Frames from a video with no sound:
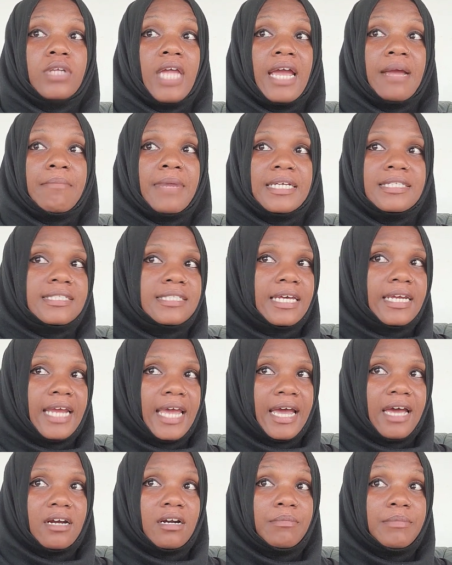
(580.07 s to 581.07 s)
like my son
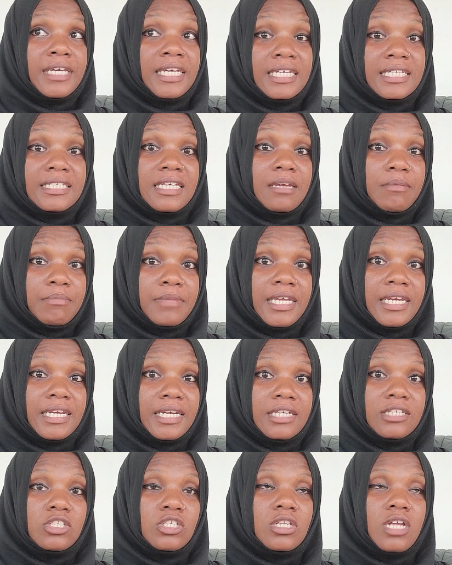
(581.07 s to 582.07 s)
Adam, he's
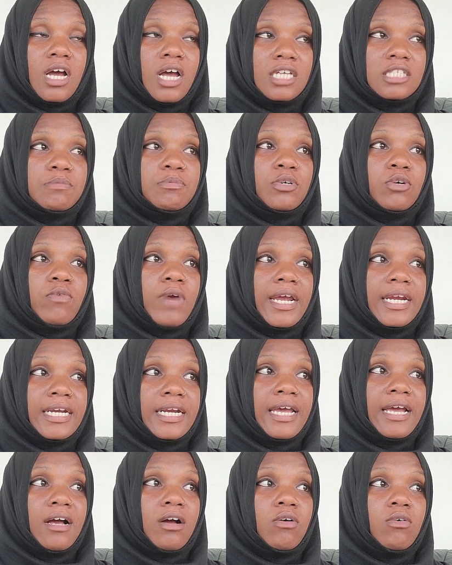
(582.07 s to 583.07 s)
admitted into the hospital right
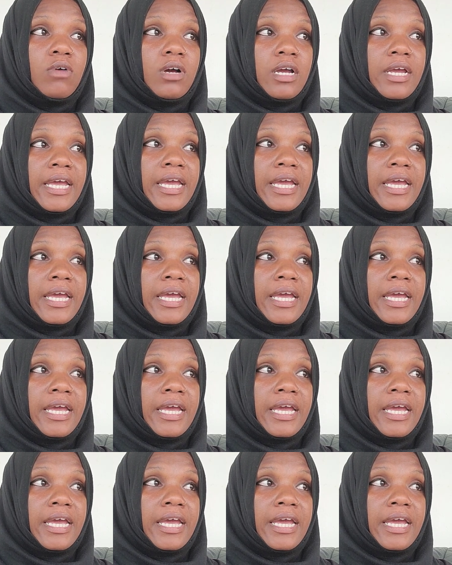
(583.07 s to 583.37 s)
now.